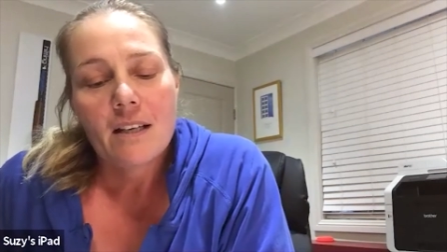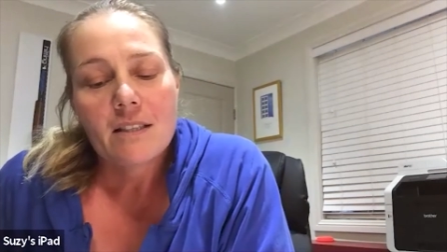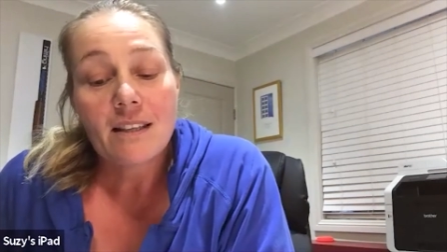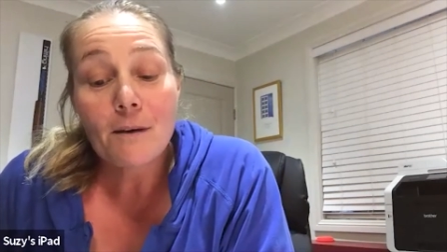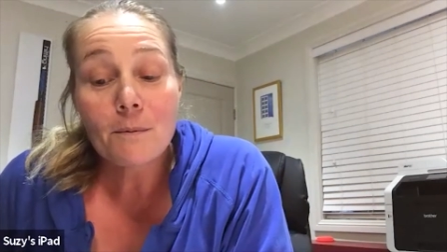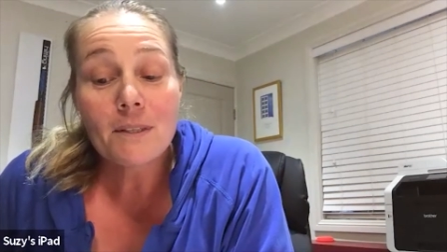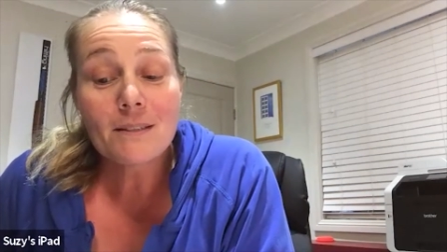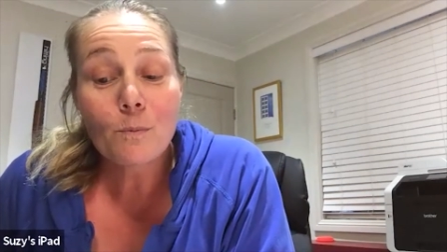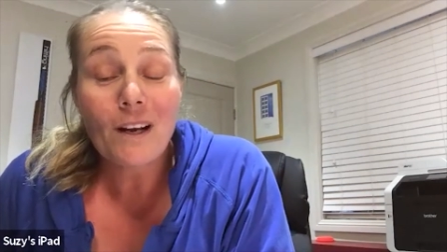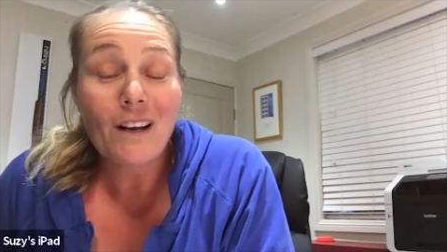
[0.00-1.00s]
So that
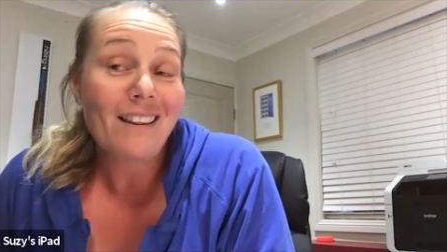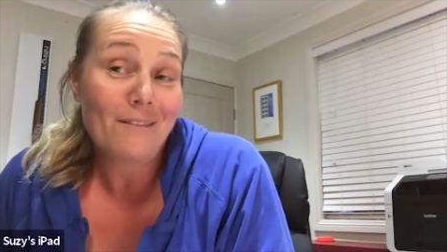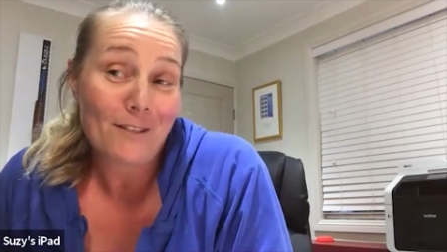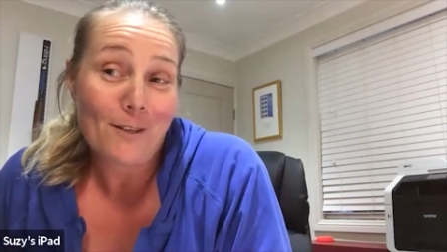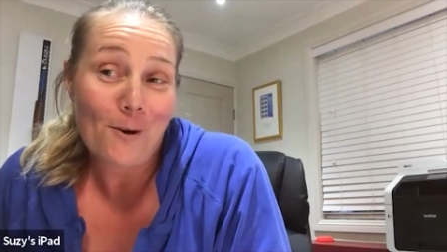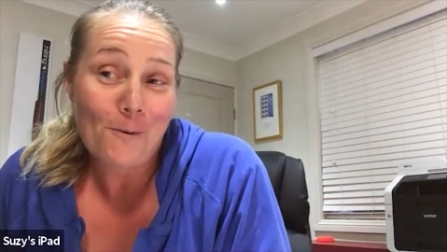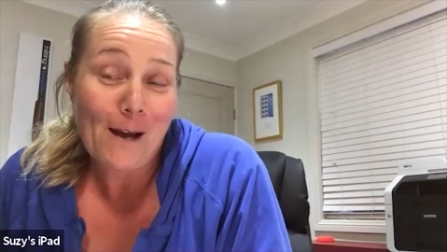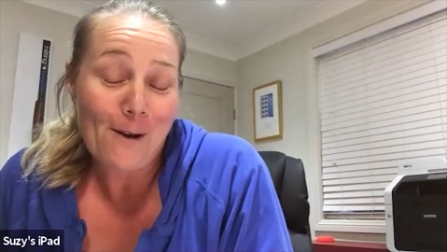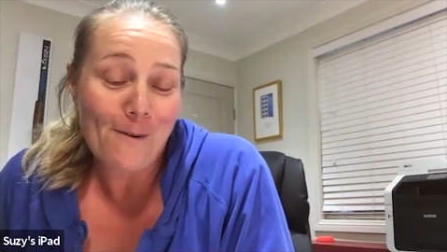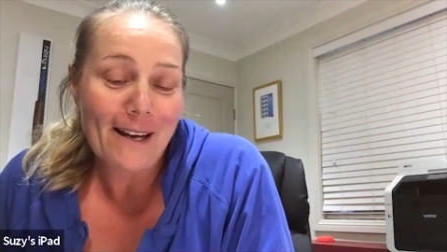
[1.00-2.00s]
was when I lived a long
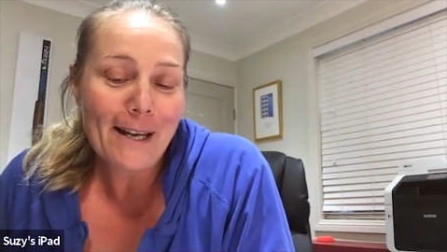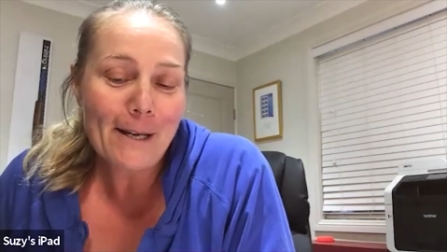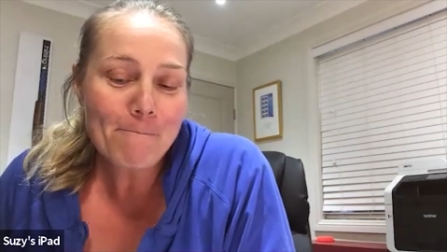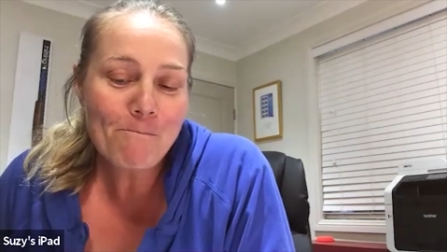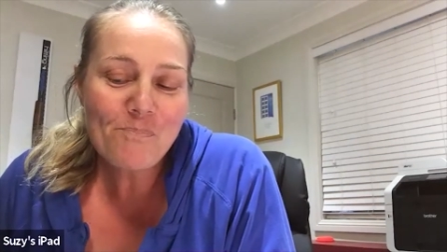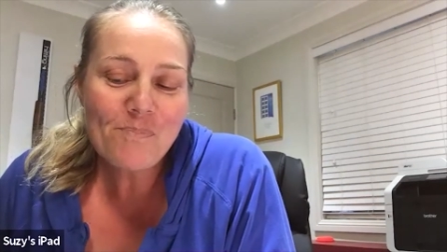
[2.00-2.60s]
way away.